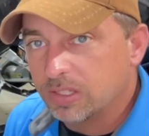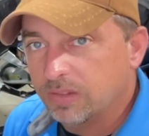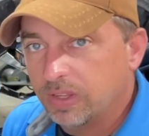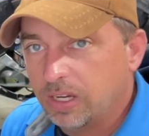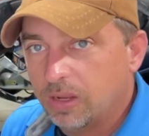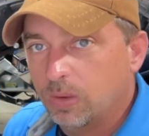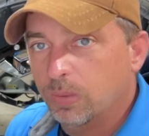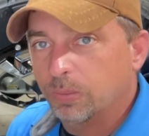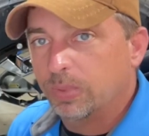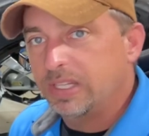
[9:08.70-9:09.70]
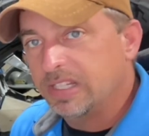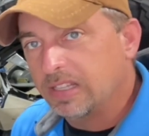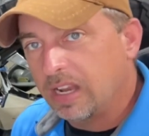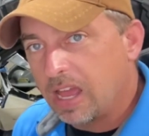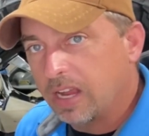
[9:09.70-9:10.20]
the video. Please hit
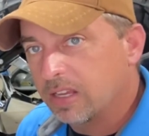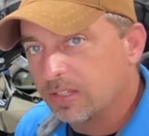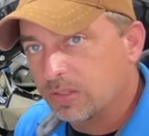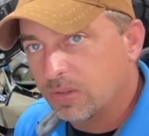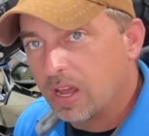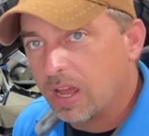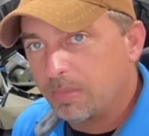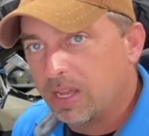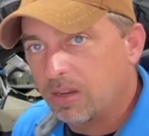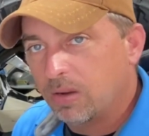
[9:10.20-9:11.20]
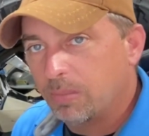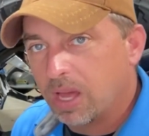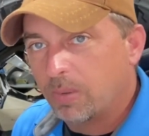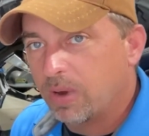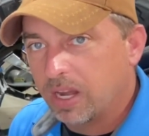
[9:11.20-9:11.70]
the like and subscribe down there in the
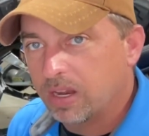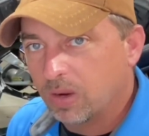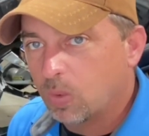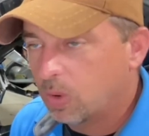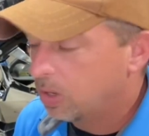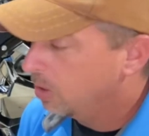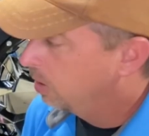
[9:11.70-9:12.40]
bottom right-hand corner.